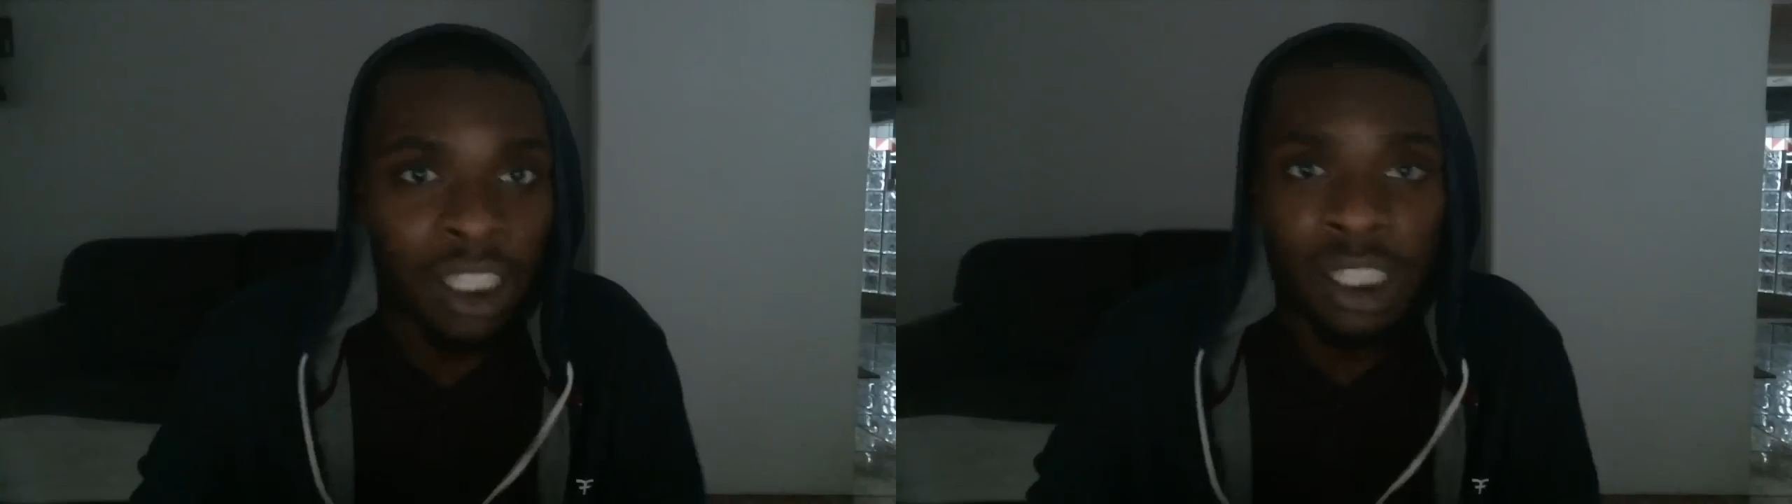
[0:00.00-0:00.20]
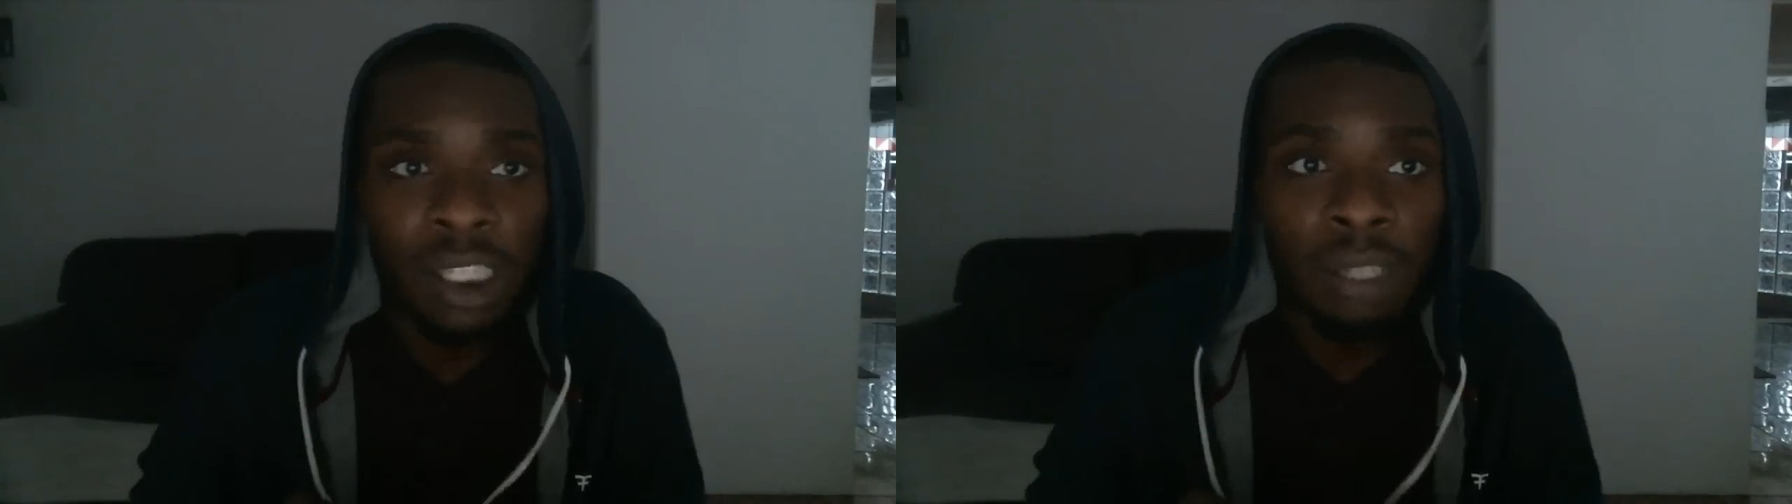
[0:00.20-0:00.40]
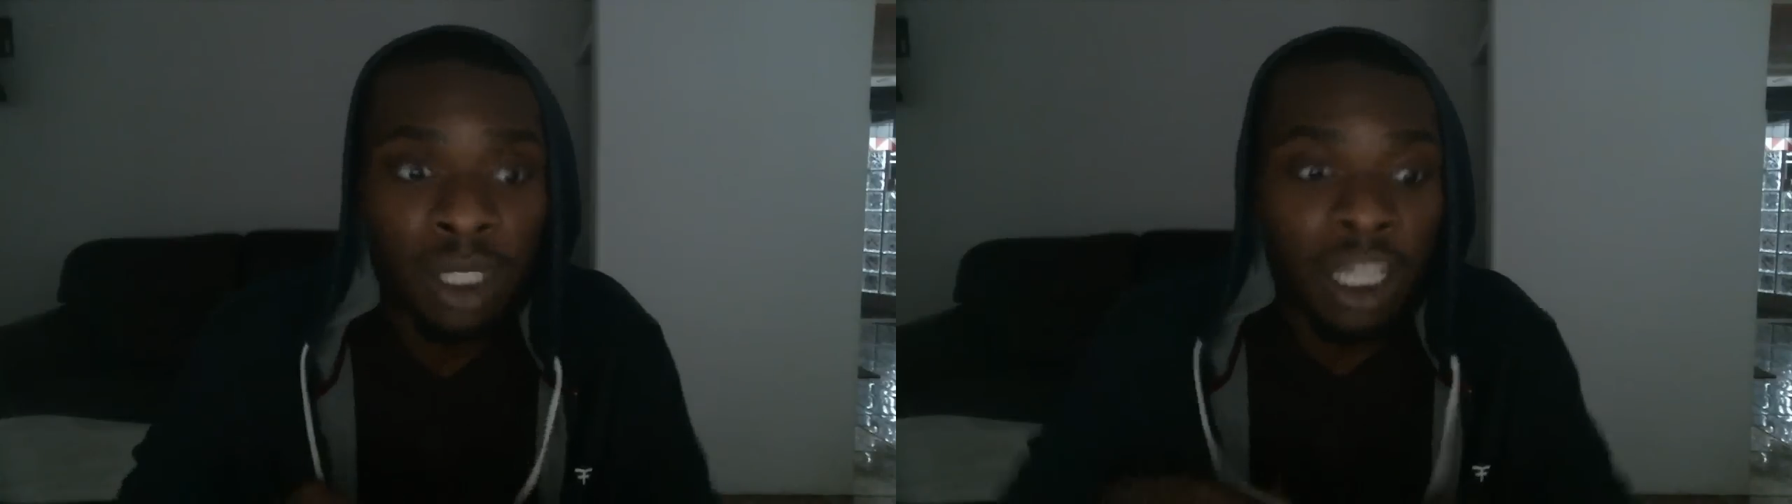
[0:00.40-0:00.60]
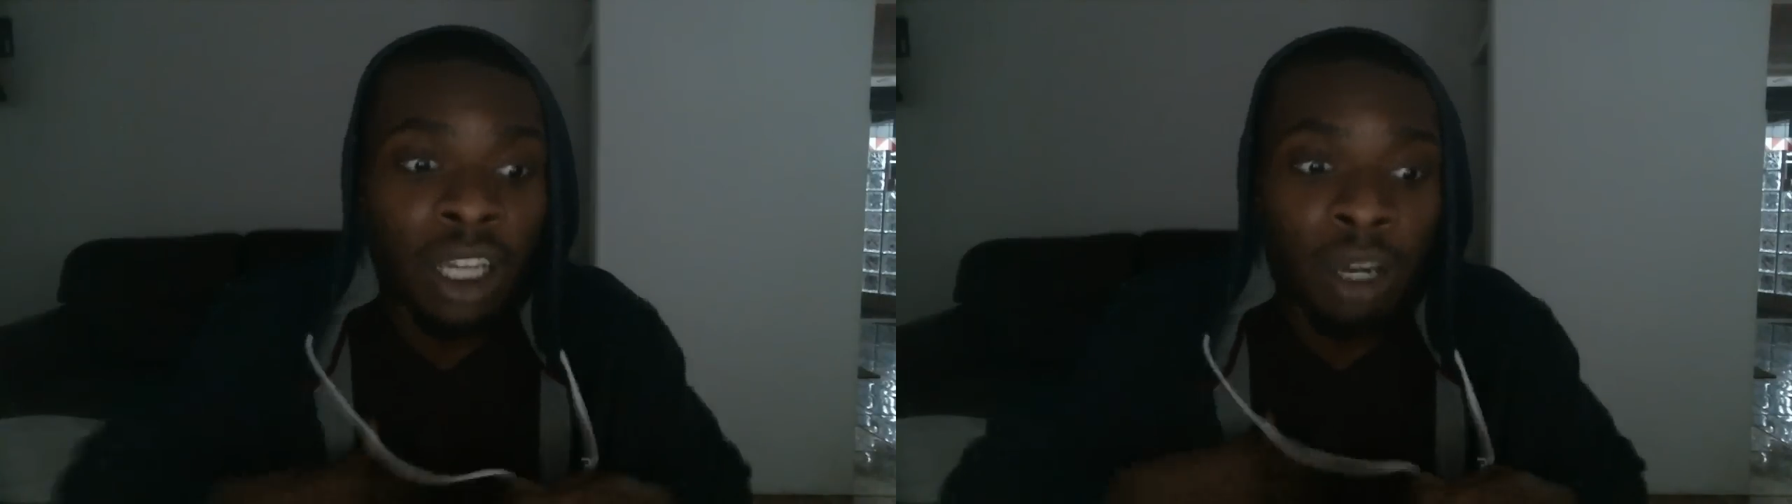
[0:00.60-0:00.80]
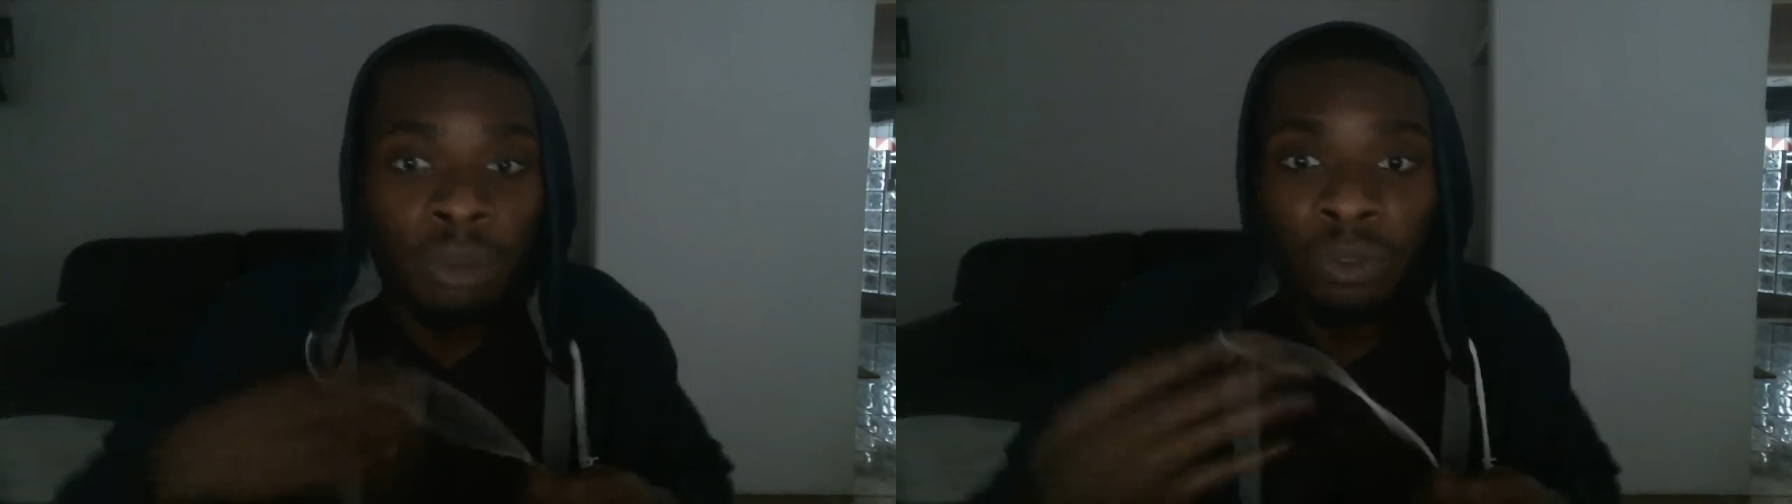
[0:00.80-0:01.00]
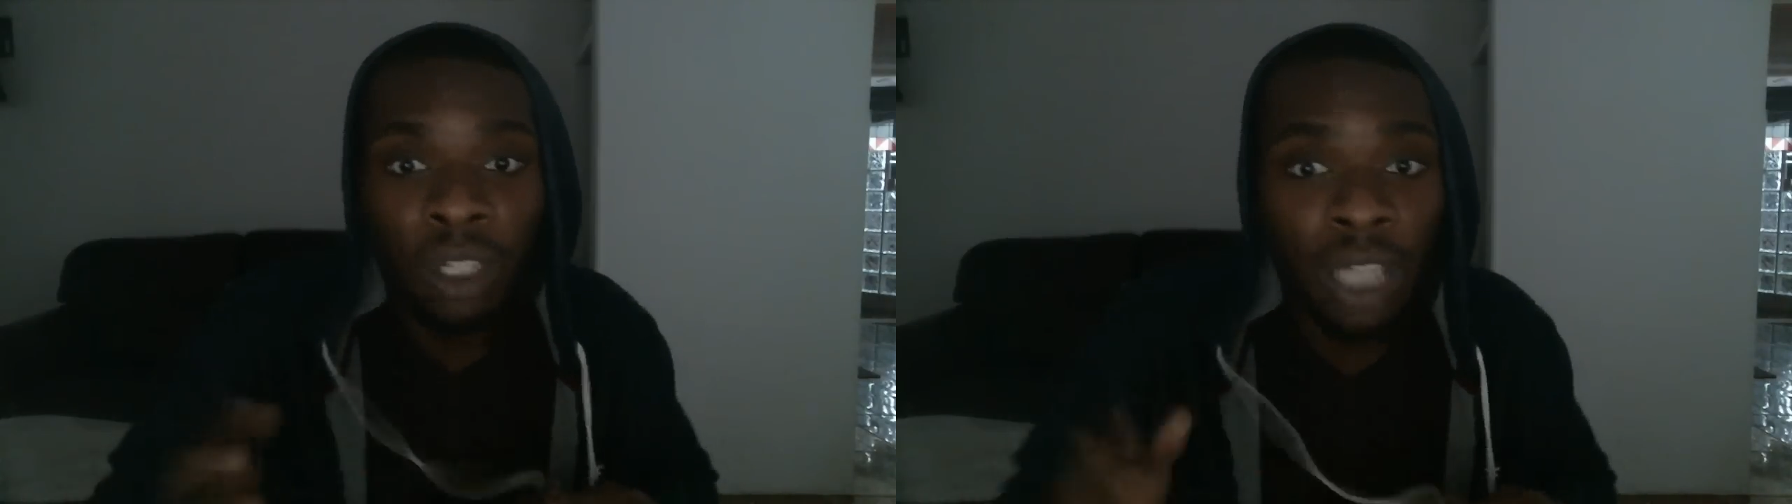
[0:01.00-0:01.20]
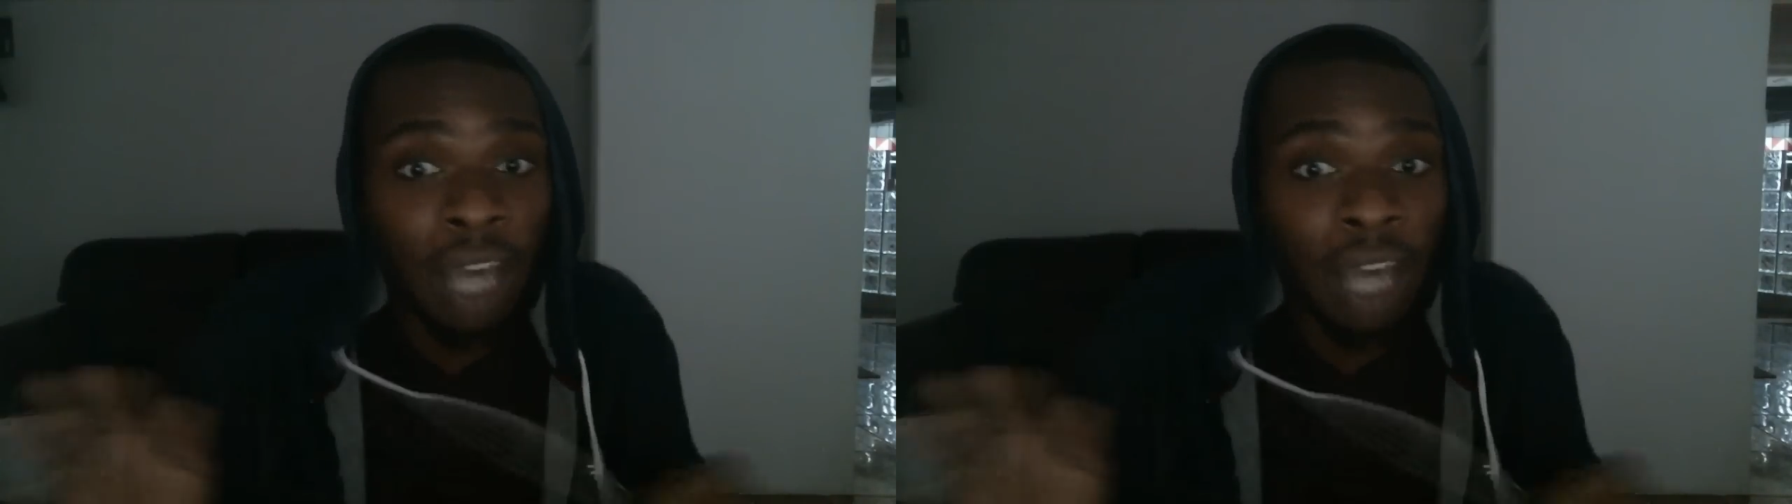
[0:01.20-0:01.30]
This is something that comes free.